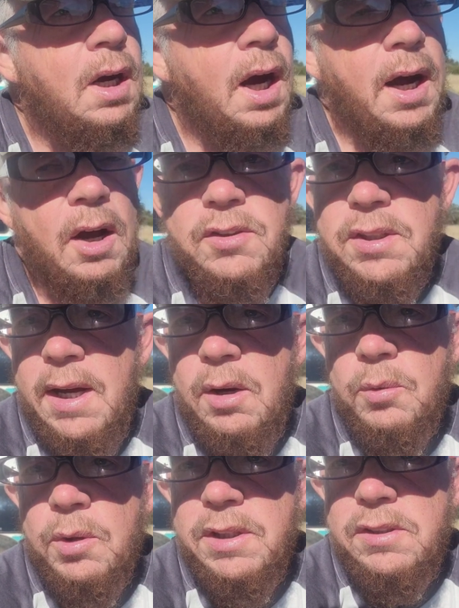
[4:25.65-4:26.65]
I also had
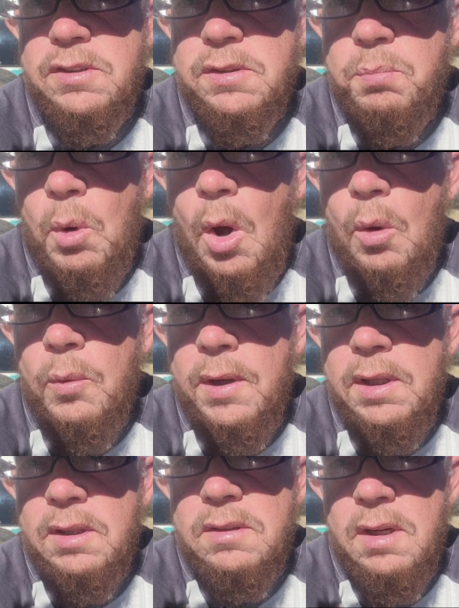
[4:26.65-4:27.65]
a really small
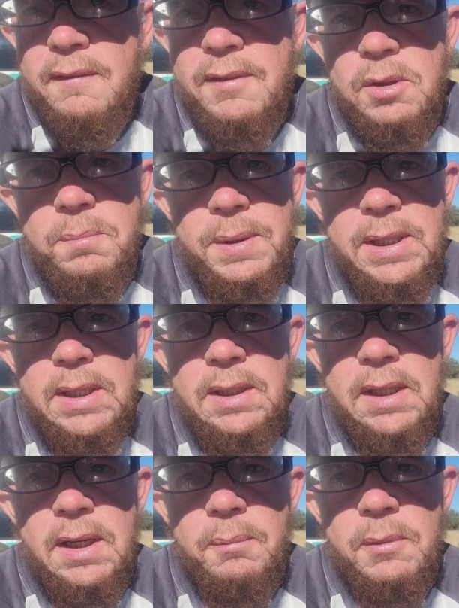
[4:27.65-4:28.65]
one that's not very
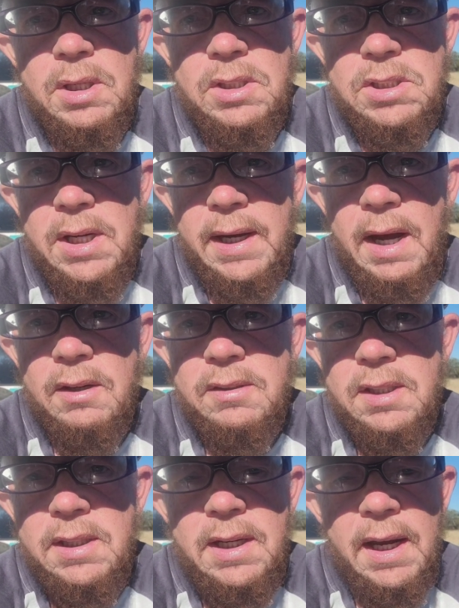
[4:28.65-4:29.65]
big that I'm going to check out
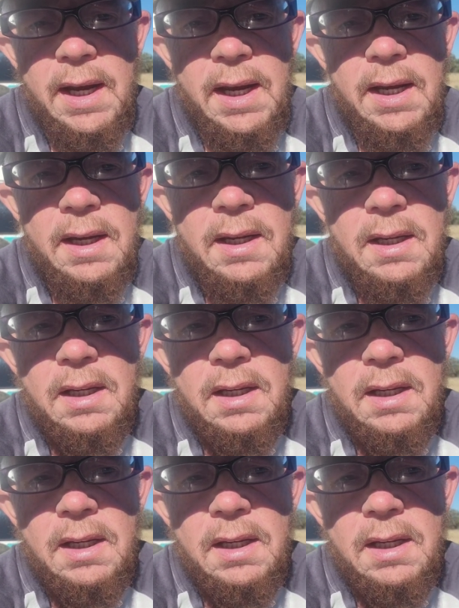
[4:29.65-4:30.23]
today.